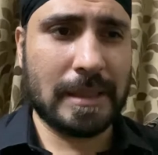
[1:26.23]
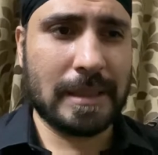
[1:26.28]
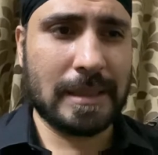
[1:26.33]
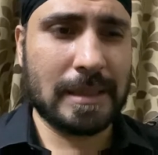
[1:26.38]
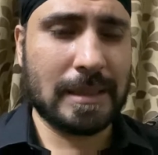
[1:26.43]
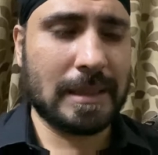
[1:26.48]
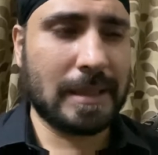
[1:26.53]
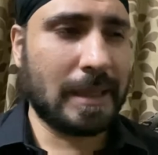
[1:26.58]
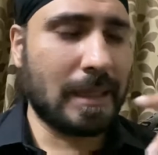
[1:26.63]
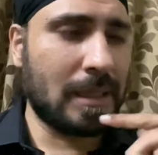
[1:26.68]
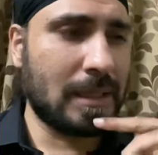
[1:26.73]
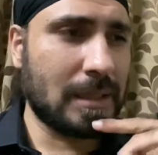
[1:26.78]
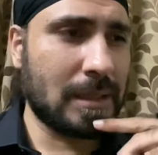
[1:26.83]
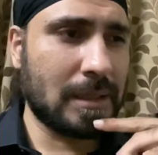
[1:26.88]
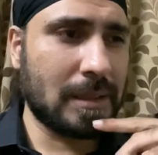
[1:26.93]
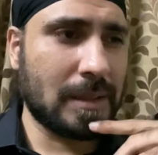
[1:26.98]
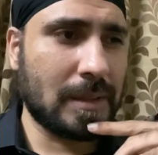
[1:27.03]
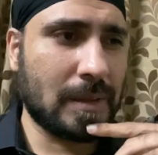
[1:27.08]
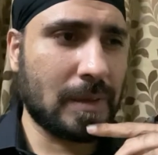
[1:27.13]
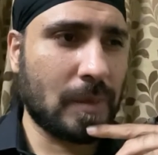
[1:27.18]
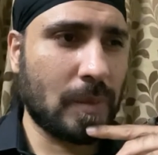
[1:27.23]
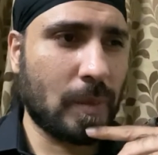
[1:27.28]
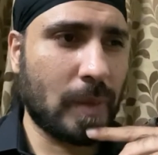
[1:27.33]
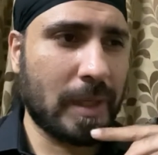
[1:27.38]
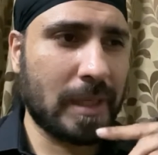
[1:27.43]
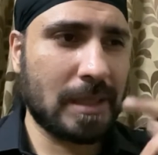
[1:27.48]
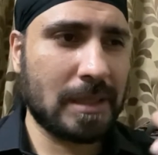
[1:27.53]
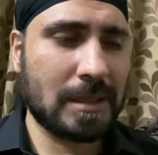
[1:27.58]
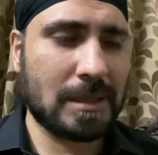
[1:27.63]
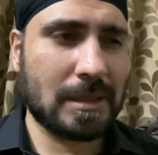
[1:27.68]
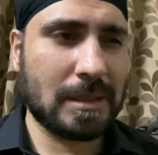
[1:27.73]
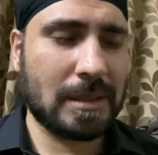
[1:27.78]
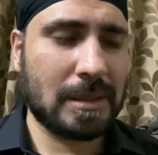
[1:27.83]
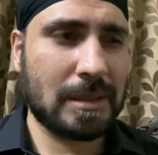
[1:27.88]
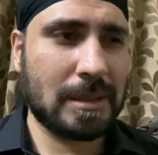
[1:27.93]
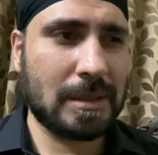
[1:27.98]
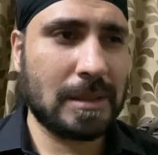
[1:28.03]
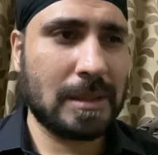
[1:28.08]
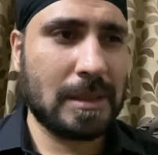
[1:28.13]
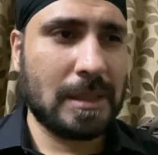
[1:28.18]
there uh, one is
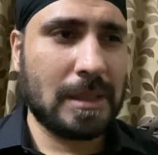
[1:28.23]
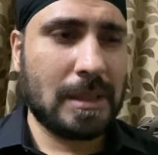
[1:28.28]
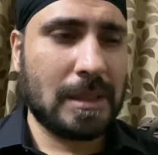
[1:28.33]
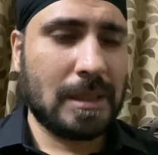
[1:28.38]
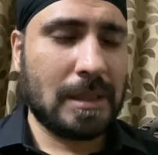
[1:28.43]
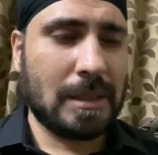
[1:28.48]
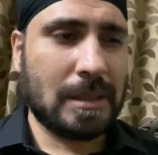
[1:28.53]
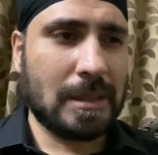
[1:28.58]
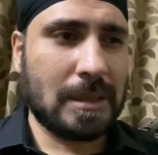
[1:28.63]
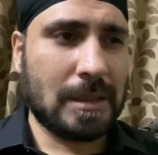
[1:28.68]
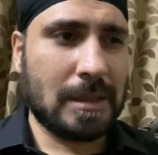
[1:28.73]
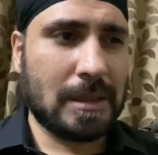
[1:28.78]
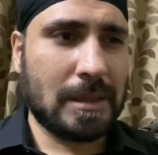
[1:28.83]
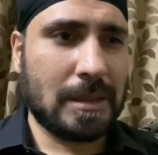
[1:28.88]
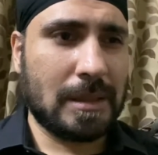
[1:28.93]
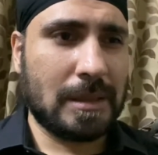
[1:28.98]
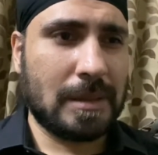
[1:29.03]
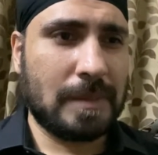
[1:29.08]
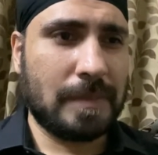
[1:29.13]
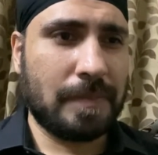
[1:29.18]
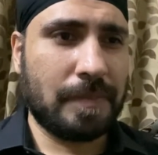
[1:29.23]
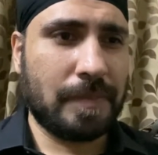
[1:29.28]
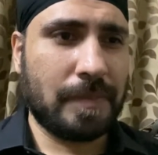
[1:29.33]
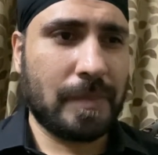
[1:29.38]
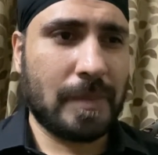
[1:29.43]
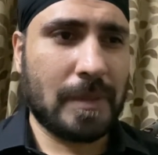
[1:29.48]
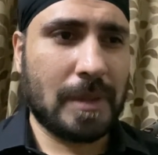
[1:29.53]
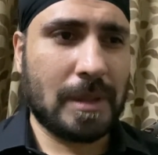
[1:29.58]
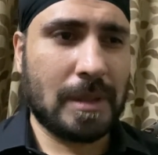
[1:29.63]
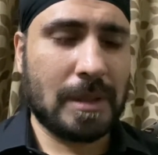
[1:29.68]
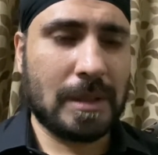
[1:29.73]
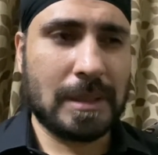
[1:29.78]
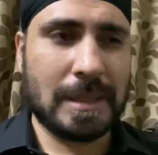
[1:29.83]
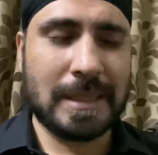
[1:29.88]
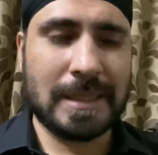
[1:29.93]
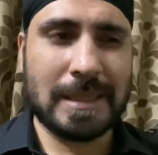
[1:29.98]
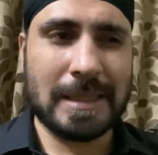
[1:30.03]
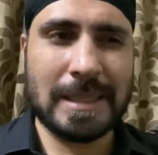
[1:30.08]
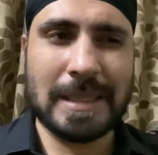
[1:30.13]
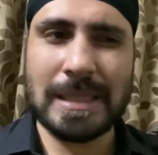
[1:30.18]
the uh,
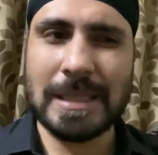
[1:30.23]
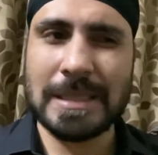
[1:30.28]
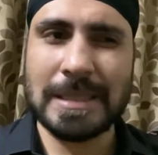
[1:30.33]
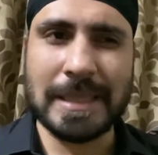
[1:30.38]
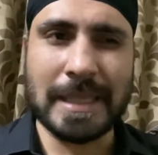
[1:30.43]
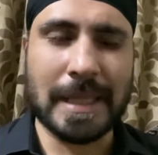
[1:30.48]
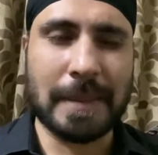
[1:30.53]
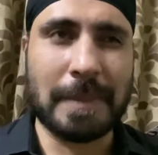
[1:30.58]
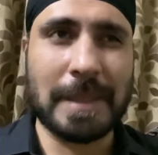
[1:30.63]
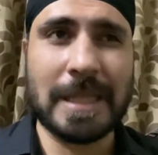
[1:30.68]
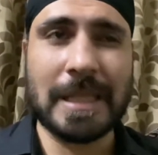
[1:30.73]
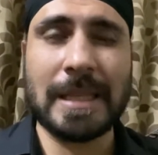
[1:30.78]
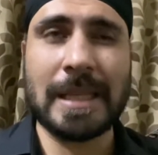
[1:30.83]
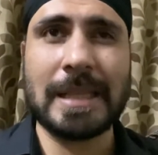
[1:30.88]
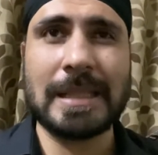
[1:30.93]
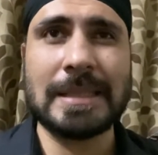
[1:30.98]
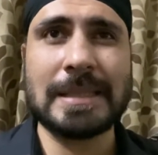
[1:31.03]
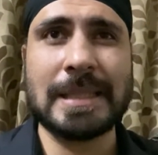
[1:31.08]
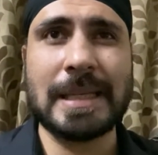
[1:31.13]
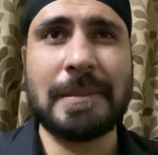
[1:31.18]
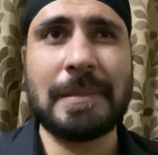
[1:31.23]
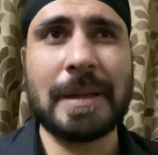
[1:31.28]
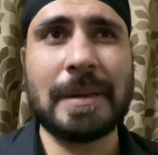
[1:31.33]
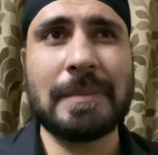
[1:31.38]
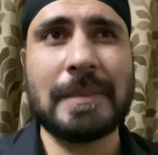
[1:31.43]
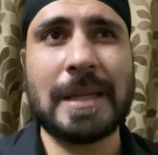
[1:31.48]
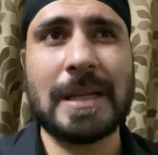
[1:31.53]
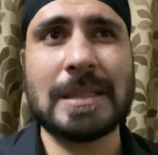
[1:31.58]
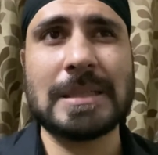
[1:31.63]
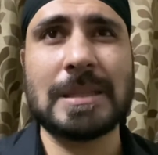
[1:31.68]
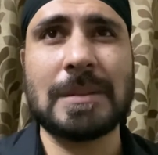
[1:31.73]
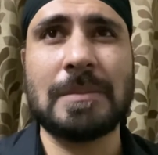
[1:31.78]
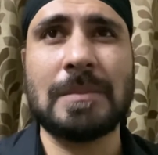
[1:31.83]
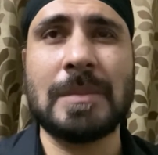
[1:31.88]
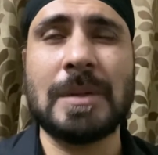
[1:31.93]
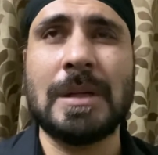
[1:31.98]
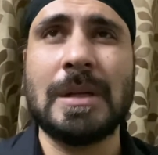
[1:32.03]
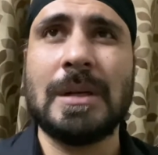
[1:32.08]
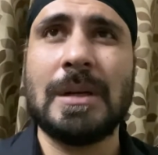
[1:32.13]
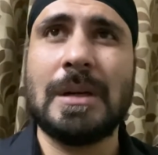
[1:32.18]
these are CK, but then at the same time, there are
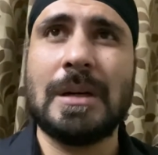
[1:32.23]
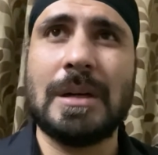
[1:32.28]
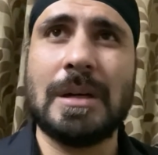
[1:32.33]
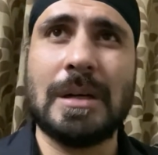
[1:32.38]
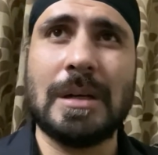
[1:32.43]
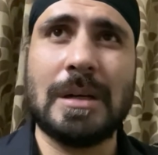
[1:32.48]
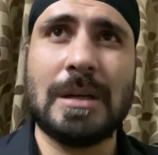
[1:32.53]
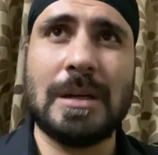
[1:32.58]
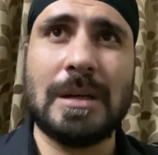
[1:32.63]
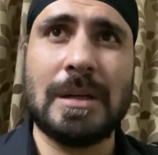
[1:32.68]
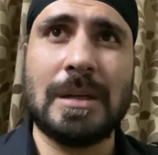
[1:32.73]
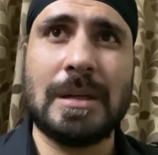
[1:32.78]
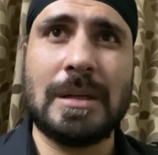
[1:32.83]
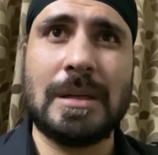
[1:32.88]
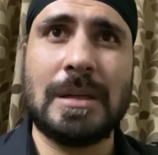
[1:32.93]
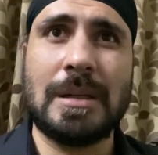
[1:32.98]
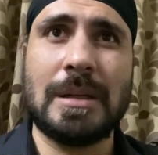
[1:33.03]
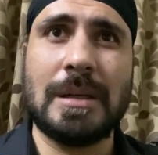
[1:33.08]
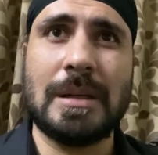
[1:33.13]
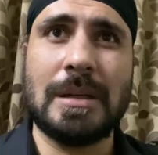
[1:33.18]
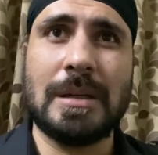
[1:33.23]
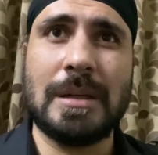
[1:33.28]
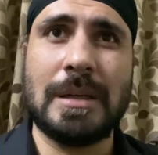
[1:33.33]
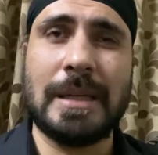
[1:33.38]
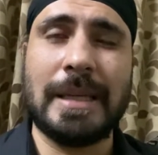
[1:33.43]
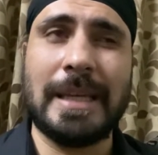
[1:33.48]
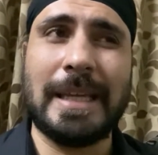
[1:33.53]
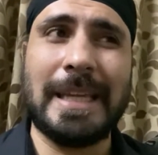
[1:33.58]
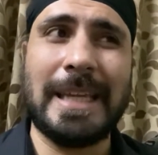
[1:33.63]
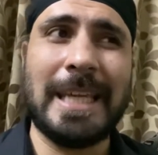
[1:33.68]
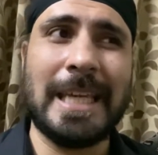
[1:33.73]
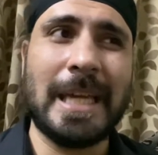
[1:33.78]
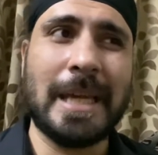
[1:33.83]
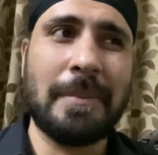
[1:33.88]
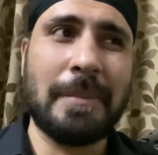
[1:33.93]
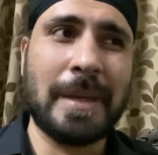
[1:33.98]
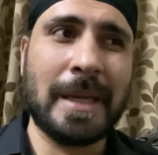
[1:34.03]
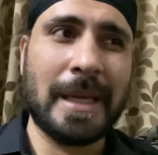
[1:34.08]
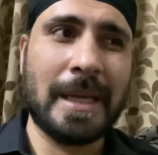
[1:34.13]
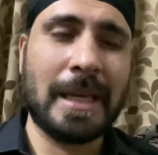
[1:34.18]
some uh, uh
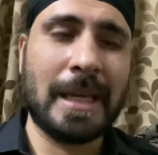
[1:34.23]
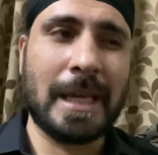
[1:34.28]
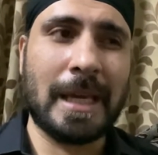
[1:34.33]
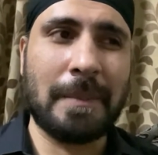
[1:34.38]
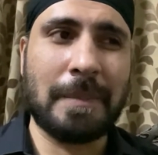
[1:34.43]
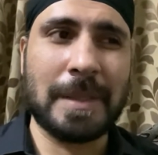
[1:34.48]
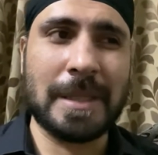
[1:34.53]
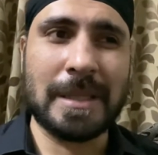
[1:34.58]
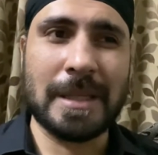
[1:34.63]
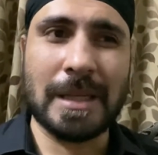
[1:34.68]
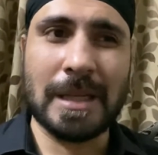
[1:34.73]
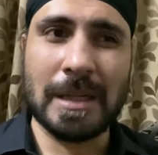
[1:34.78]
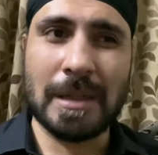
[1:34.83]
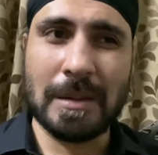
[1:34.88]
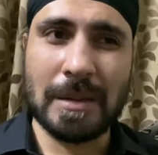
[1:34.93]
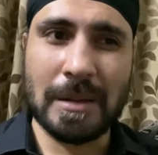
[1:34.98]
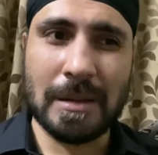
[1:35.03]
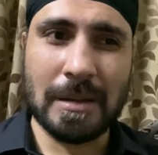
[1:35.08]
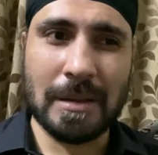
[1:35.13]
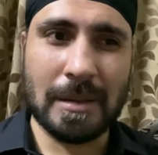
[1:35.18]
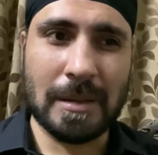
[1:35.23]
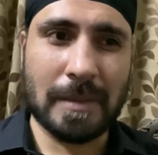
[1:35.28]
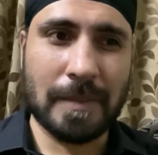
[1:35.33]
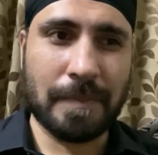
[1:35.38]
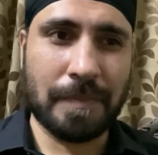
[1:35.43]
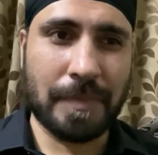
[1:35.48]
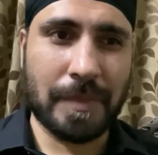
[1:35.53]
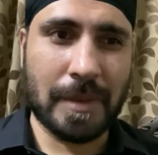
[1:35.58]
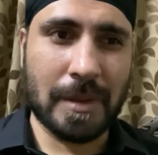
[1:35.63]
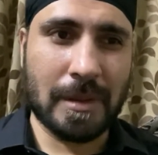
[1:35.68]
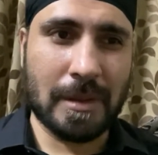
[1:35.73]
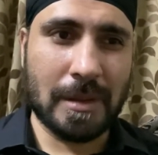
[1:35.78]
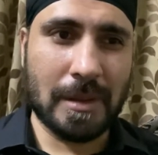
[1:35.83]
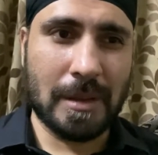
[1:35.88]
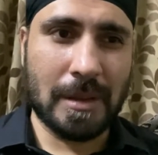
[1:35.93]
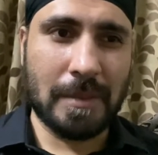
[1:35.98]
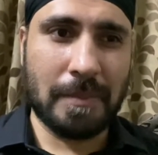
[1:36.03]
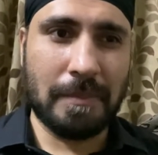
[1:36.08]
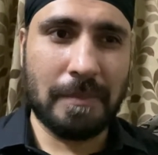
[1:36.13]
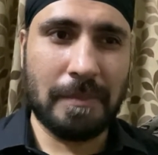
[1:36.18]
EMA epithelial um,
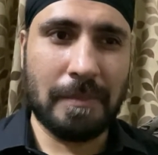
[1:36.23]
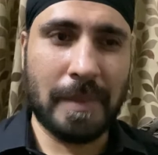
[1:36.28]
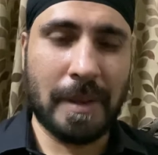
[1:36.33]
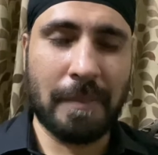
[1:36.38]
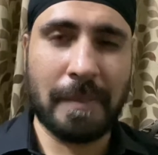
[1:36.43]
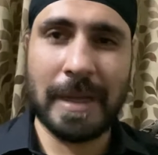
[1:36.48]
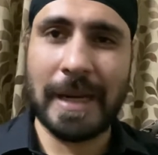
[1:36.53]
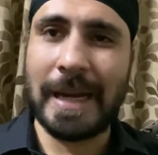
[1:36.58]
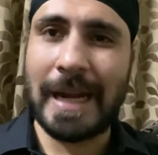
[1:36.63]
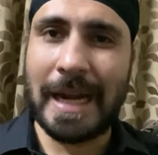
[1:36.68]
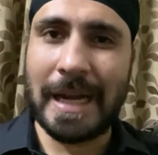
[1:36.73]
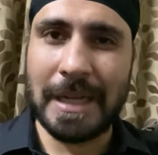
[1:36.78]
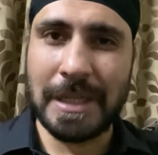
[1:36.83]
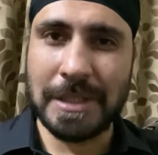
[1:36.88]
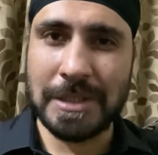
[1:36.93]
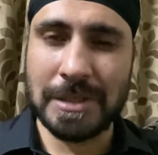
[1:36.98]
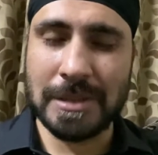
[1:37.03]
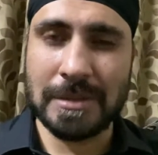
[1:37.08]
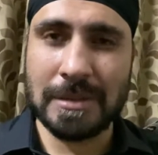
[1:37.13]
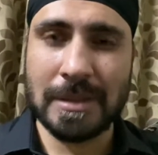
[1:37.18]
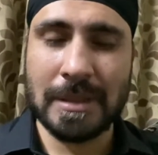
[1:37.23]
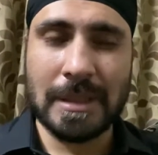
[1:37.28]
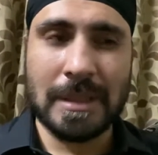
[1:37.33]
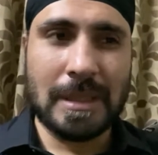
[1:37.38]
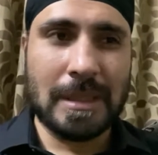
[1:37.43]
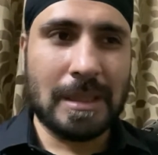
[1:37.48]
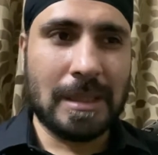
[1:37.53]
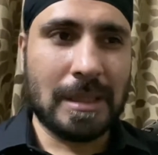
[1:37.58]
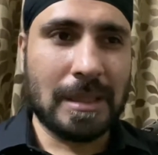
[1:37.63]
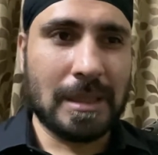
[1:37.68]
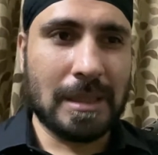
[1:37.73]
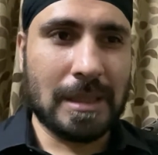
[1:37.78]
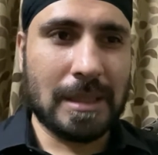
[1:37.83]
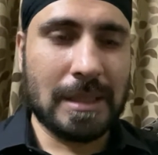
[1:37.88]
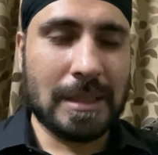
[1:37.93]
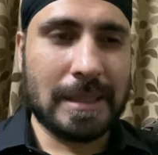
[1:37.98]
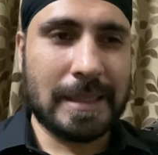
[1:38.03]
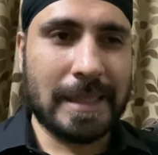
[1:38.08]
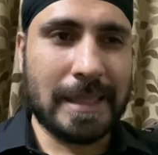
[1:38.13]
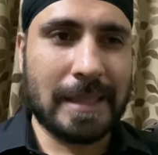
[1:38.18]
uh, membrane antigen.
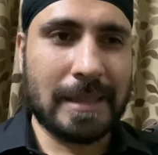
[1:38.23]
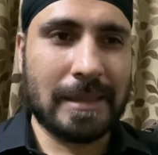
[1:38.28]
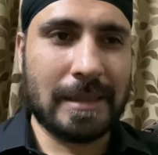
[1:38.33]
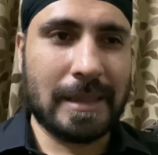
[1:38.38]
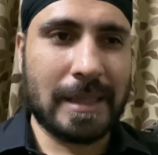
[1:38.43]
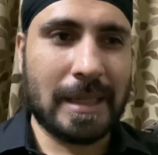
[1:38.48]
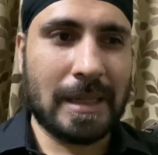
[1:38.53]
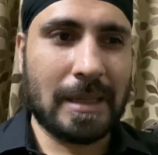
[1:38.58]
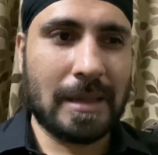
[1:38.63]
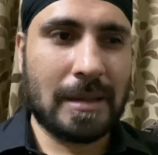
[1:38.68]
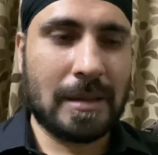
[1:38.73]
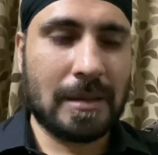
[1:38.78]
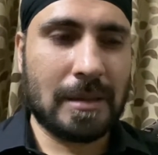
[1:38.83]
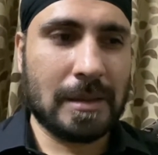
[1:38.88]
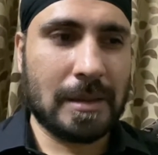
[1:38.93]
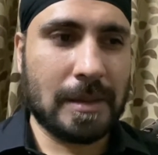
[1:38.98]
Uh, then there are